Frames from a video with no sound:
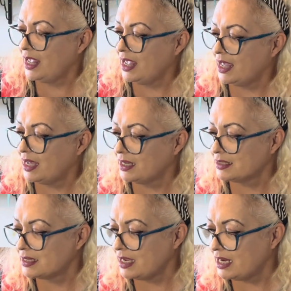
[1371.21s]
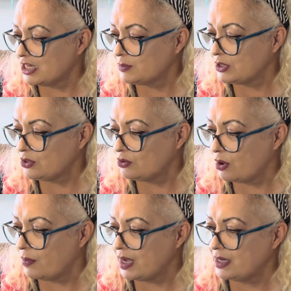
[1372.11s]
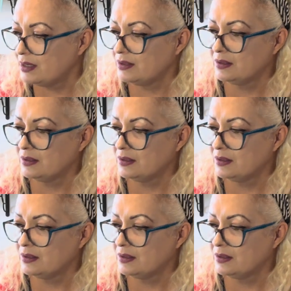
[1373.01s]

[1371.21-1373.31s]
and it has been growing